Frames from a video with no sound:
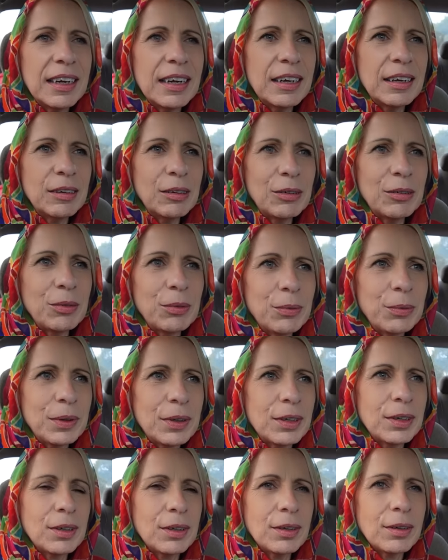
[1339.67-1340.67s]
And
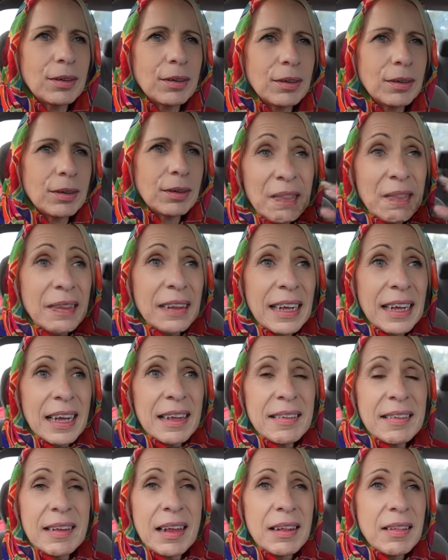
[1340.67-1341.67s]
we're, like I
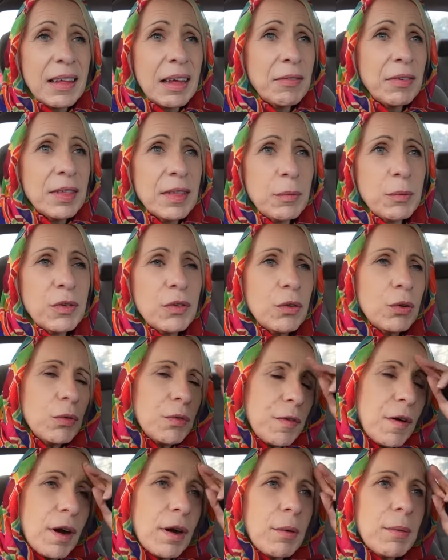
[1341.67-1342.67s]
said, everything was too
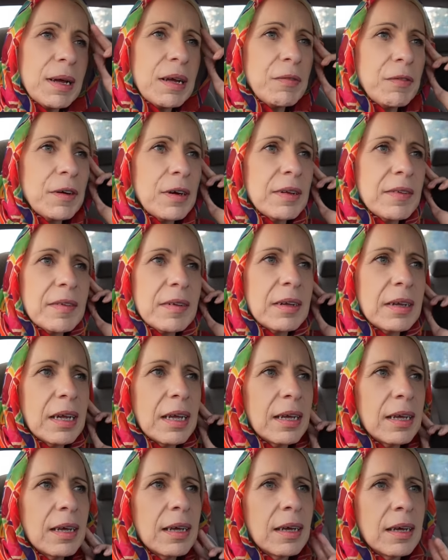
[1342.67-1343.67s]
far away for us
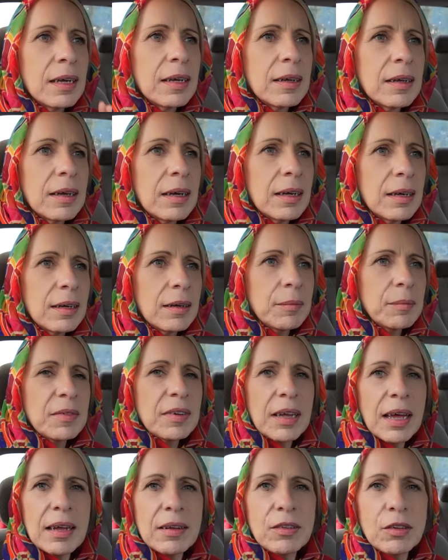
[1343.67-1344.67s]
today to
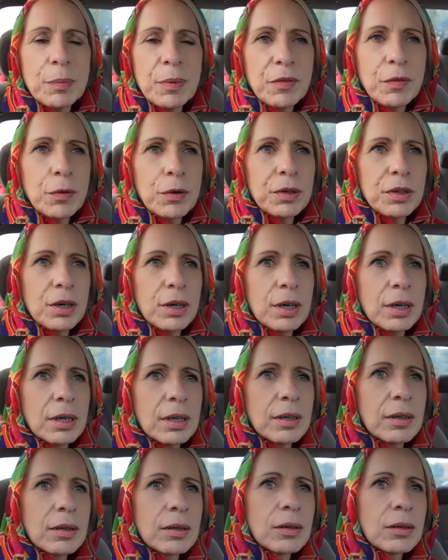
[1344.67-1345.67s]
get to before dark.
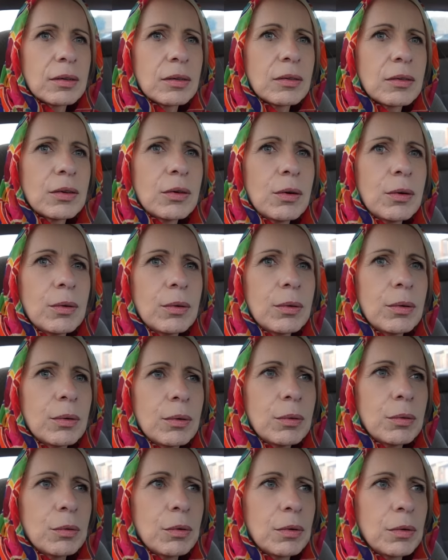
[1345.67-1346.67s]
So,
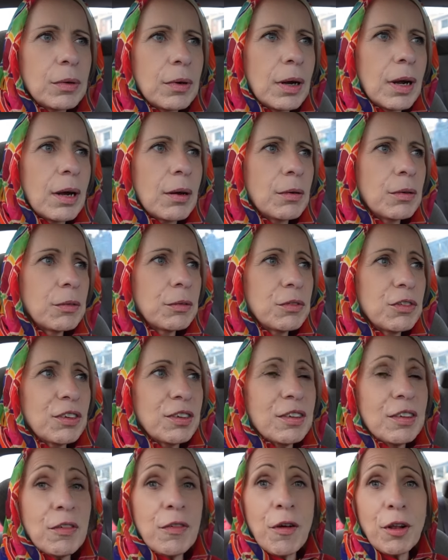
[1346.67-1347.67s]

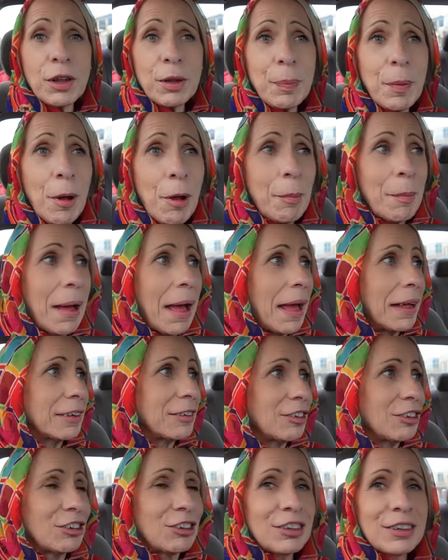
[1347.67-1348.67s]
just a volleyball
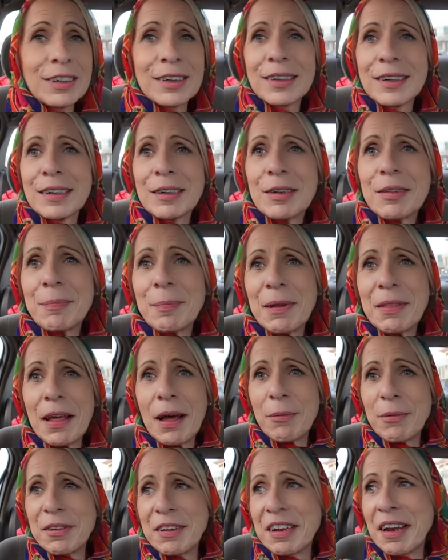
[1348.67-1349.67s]
match. But that
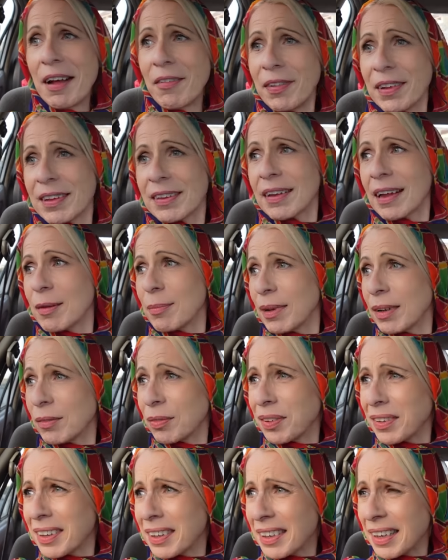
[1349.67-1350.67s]
was enough excitement
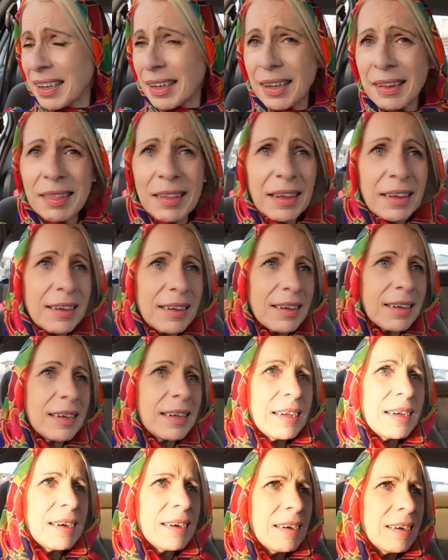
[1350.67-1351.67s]
for the day, I think,
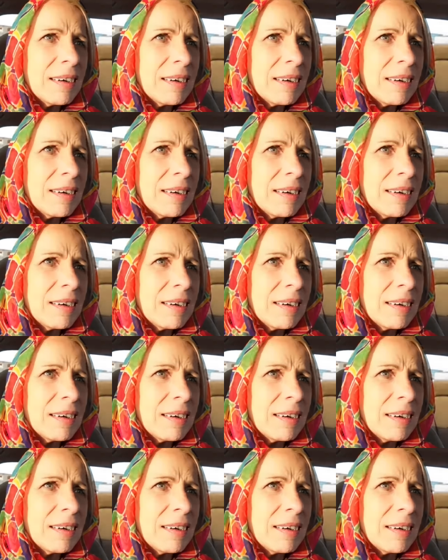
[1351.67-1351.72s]
here.